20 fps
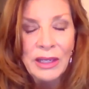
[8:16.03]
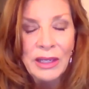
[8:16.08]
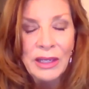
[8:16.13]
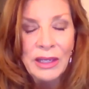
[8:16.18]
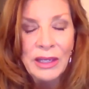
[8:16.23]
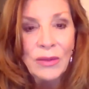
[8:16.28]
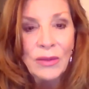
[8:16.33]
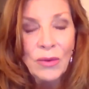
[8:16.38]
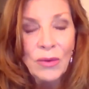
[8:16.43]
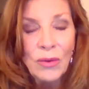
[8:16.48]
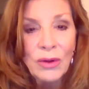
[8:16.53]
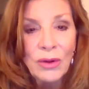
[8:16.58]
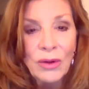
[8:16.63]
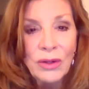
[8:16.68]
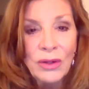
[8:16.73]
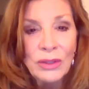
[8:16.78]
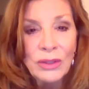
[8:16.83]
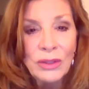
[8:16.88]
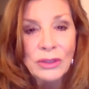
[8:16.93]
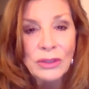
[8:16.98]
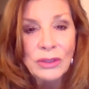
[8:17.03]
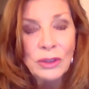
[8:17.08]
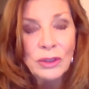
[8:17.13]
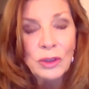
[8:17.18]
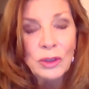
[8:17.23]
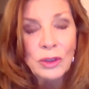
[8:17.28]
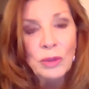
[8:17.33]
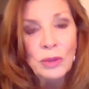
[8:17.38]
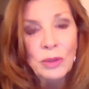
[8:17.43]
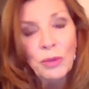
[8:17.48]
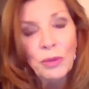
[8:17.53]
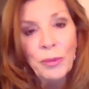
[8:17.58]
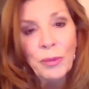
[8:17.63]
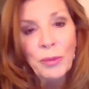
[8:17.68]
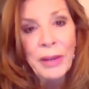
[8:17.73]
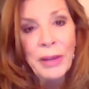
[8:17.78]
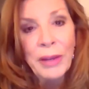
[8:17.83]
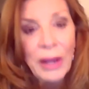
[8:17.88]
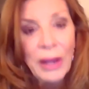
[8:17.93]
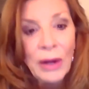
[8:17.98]
in order to
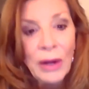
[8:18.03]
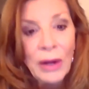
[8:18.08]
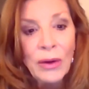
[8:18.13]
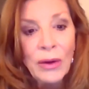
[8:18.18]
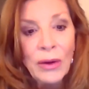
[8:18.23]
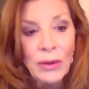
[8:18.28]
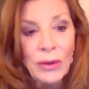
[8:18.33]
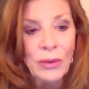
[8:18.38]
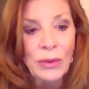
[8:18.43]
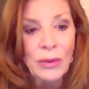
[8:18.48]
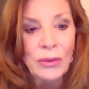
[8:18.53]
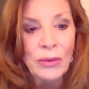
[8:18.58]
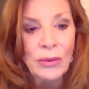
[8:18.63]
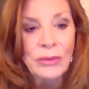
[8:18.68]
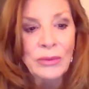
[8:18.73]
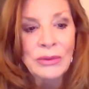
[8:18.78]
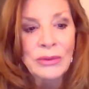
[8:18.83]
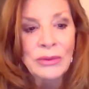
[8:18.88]
prepare you